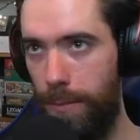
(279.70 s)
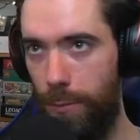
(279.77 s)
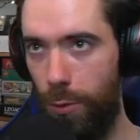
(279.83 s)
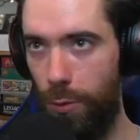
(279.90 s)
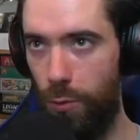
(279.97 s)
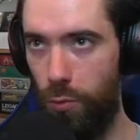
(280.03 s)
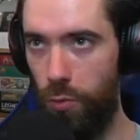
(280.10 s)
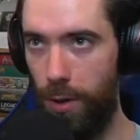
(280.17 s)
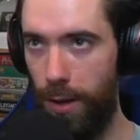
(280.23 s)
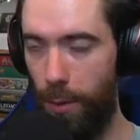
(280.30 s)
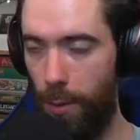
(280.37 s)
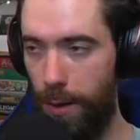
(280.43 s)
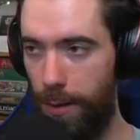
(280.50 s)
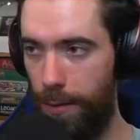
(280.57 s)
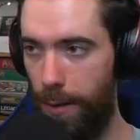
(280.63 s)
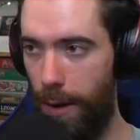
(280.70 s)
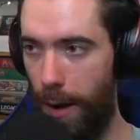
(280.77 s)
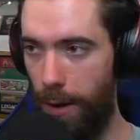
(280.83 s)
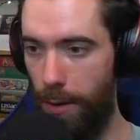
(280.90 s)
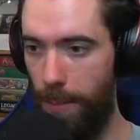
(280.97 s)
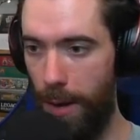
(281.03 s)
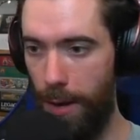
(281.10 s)
Would really want to see
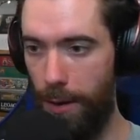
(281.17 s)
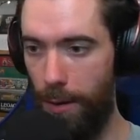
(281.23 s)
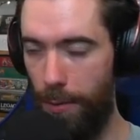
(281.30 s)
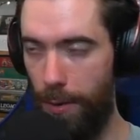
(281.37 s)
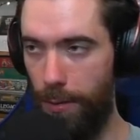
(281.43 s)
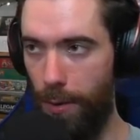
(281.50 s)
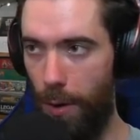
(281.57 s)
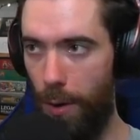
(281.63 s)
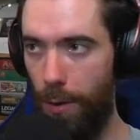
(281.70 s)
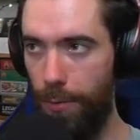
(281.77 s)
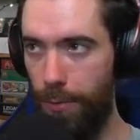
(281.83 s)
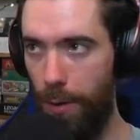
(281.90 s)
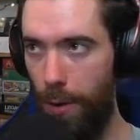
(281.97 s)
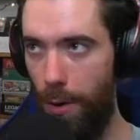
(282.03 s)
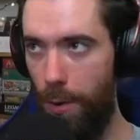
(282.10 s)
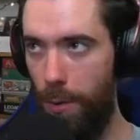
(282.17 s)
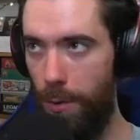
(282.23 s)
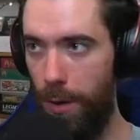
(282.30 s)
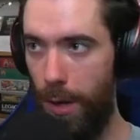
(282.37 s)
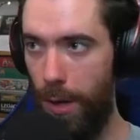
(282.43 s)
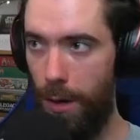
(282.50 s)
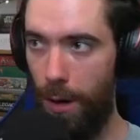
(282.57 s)
Iron Man here. There's also
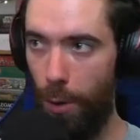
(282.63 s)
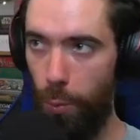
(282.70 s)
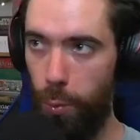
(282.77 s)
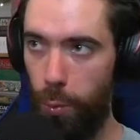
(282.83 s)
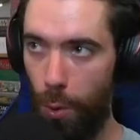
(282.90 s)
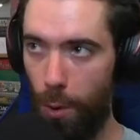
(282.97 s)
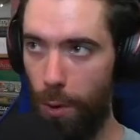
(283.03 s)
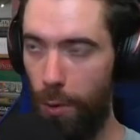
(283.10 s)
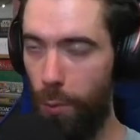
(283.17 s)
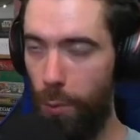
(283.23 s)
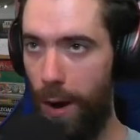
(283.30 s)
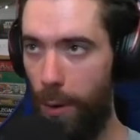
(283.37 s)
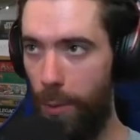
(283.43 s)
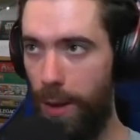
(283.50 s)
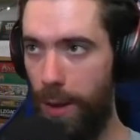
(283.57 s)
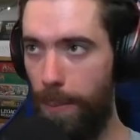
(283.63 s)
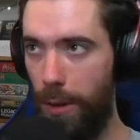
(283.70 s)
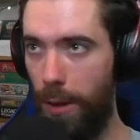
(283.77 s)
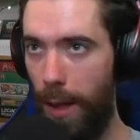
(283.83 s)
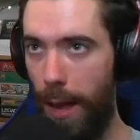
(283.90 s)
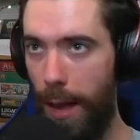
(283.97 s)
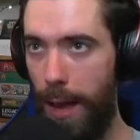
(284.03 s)
a world where we
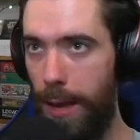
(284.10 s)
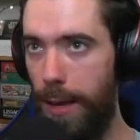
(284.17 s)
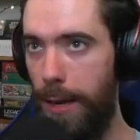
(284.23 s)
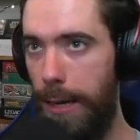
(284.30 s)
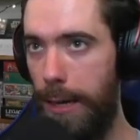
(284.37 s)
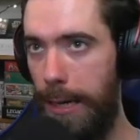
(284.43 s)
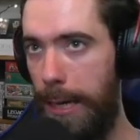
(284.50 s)
play